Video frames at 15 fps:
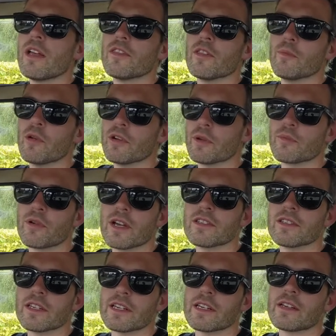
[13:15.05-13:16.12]
the bonnet
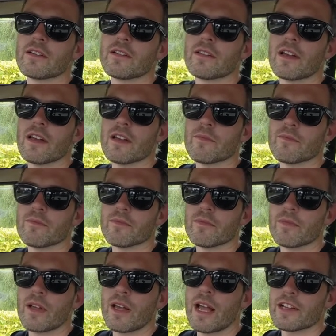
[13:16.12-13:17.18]
pressing um,
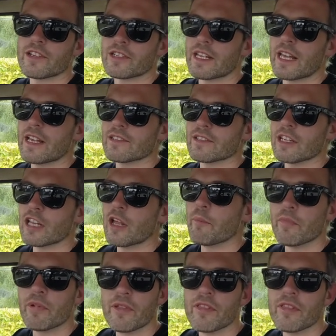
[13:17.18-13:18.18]
actually has a lump